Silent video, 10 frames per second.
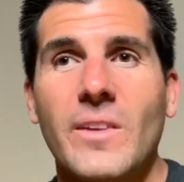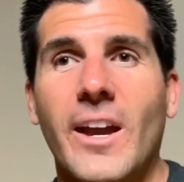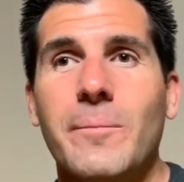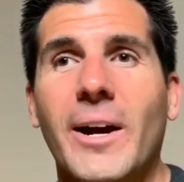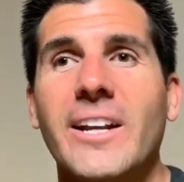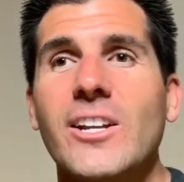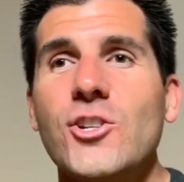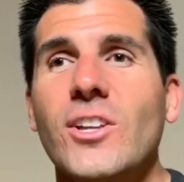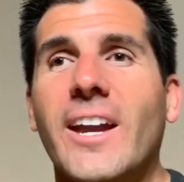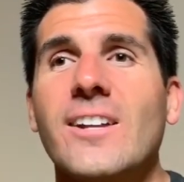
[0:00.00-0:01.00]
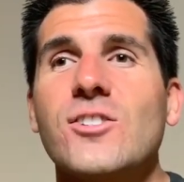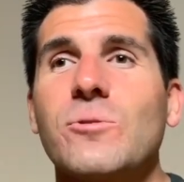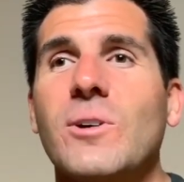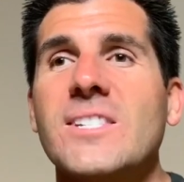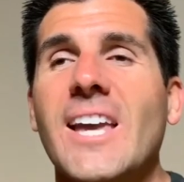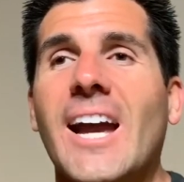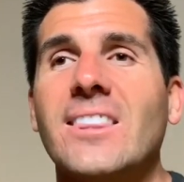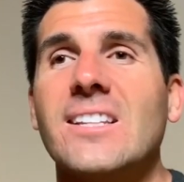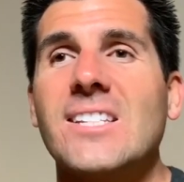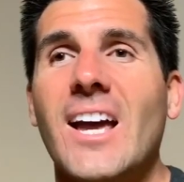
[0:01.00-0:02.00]
And my initial answer was,
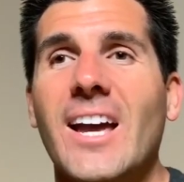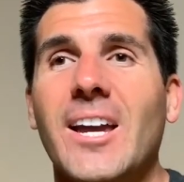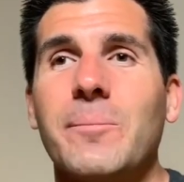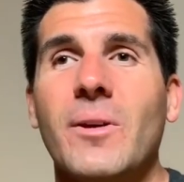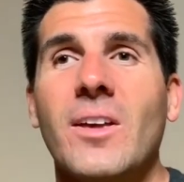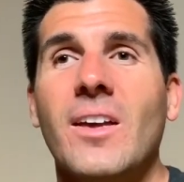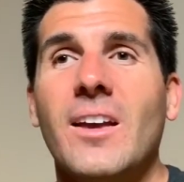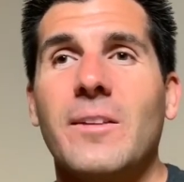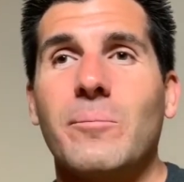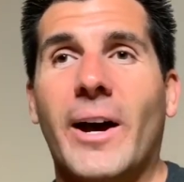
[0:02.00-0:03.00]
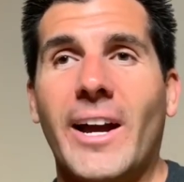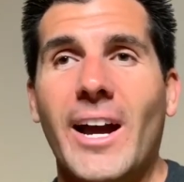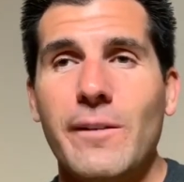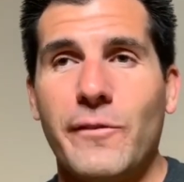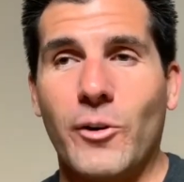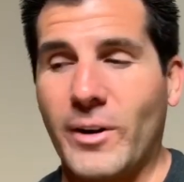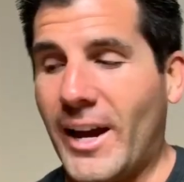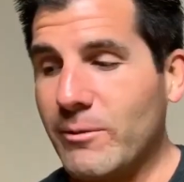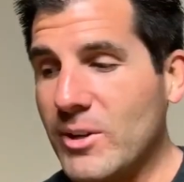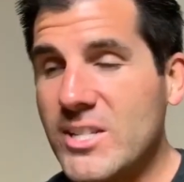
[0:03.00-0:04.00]
at the time, my iPhone.
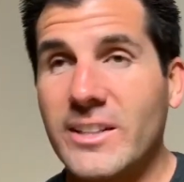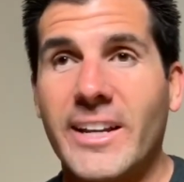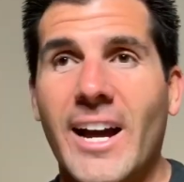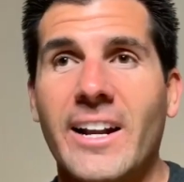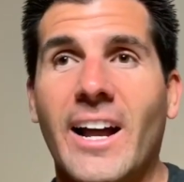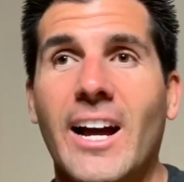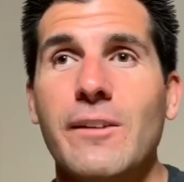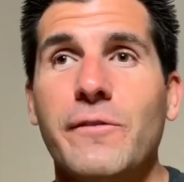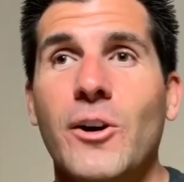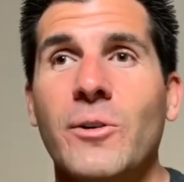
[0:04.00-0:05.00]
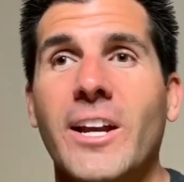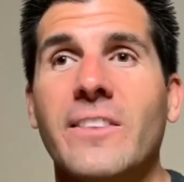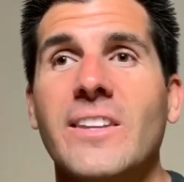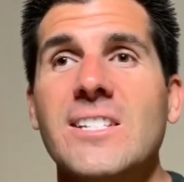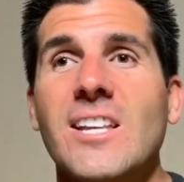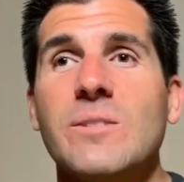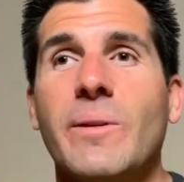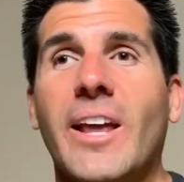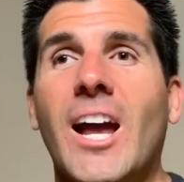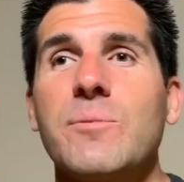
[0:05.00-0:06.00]
I recently got an iPhone, and this has
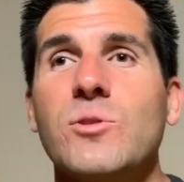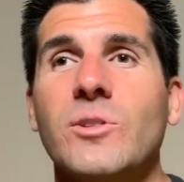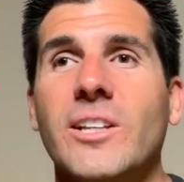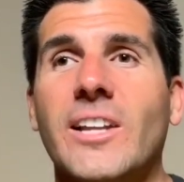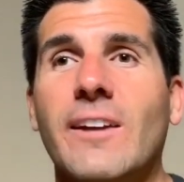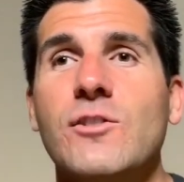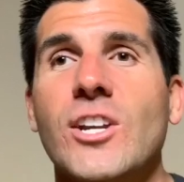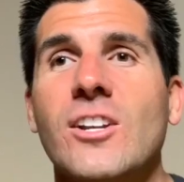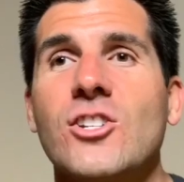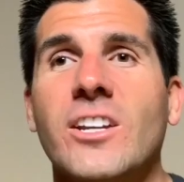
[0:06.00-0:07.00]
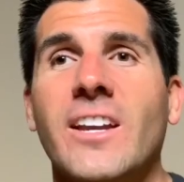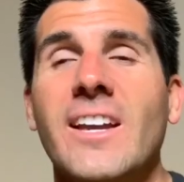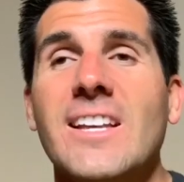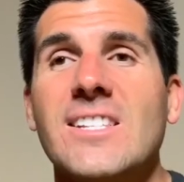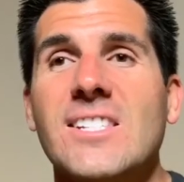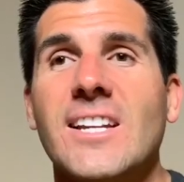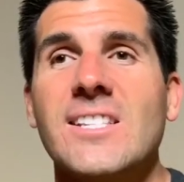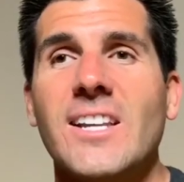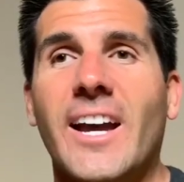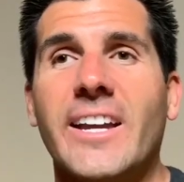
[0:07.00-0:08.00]
been absolutely life-changing
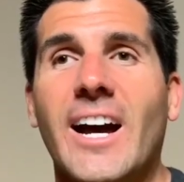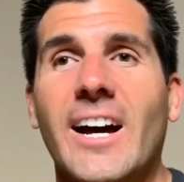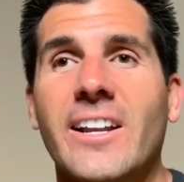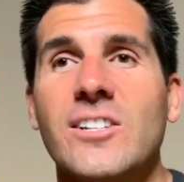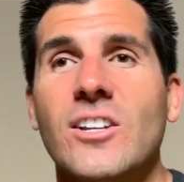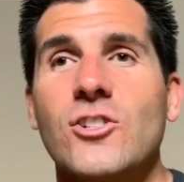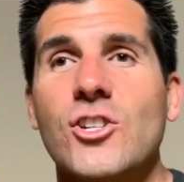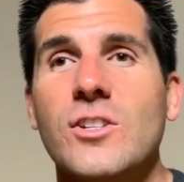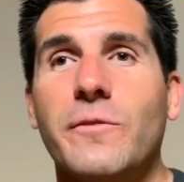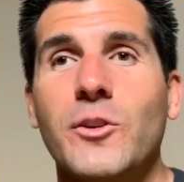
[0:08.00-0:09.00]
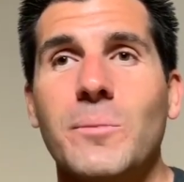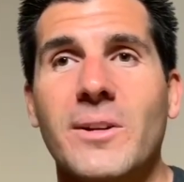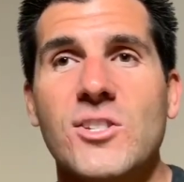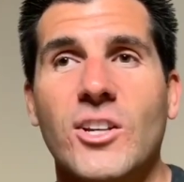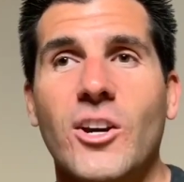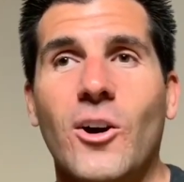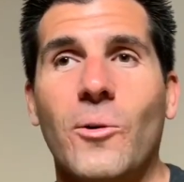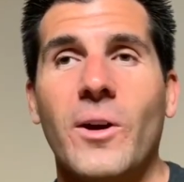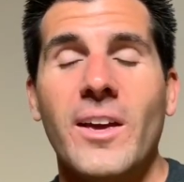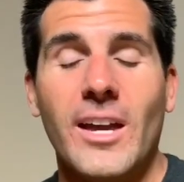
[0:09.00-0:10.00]
since I got it just a few months
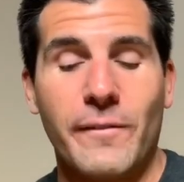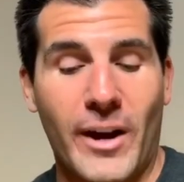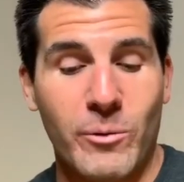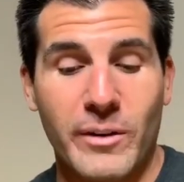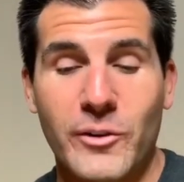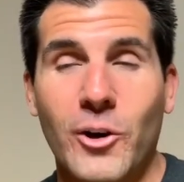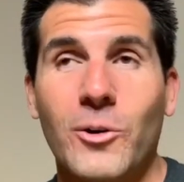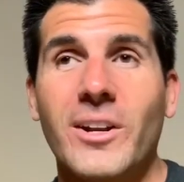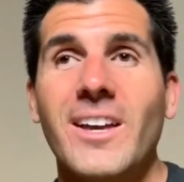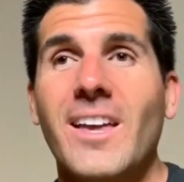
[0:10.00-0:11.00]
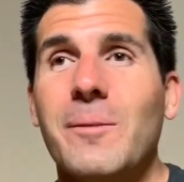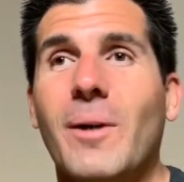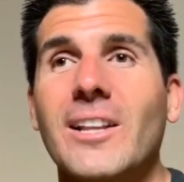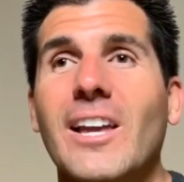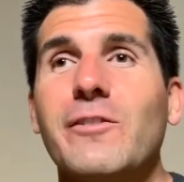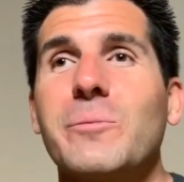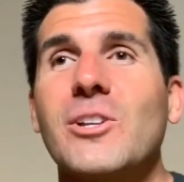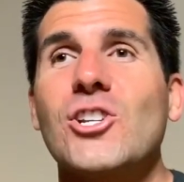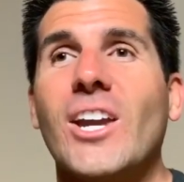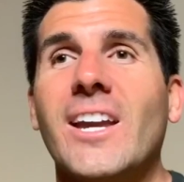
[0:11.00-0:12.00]
ago. If I would have known my life would be
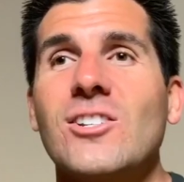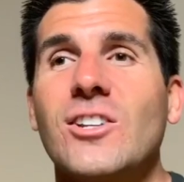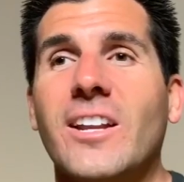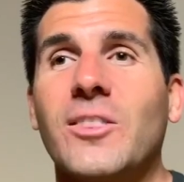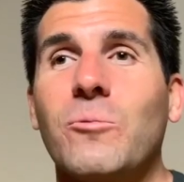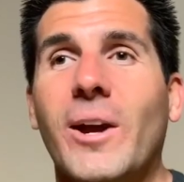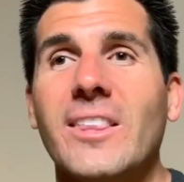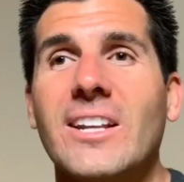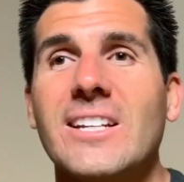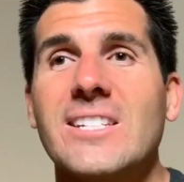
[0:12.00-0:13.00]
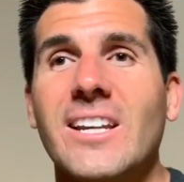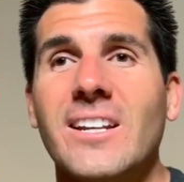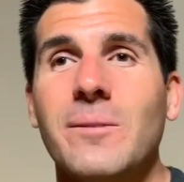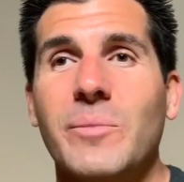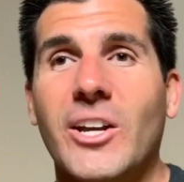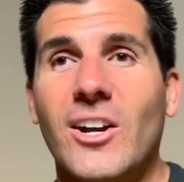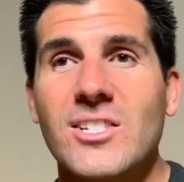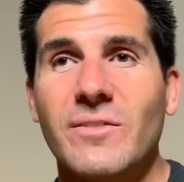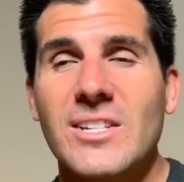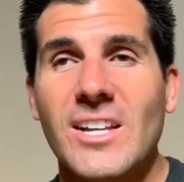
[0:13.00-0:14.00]
changed in the way that it did because
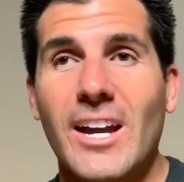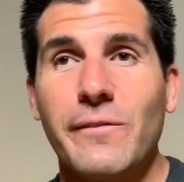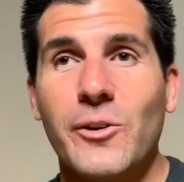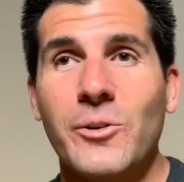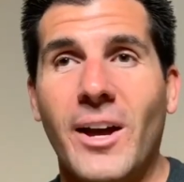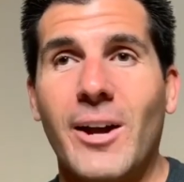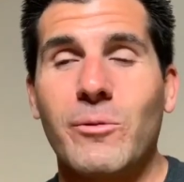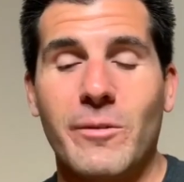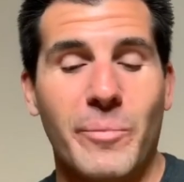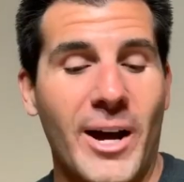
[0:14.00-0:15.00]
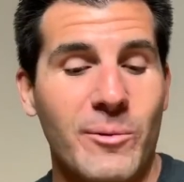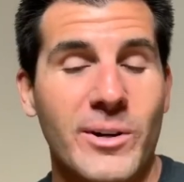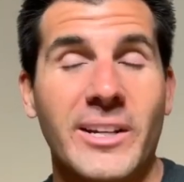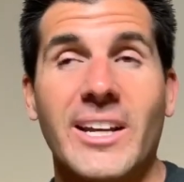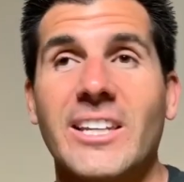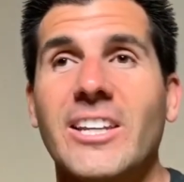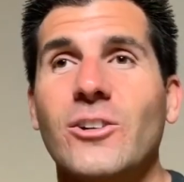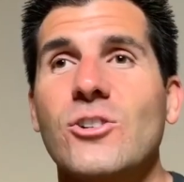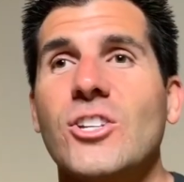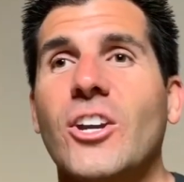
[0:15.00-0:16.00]
of this iPhone, I would have bought one
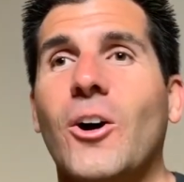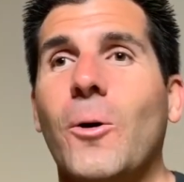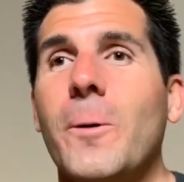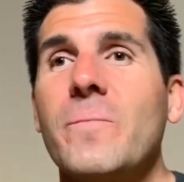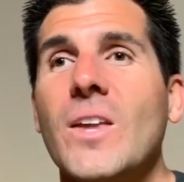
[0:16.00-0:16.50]
years ago.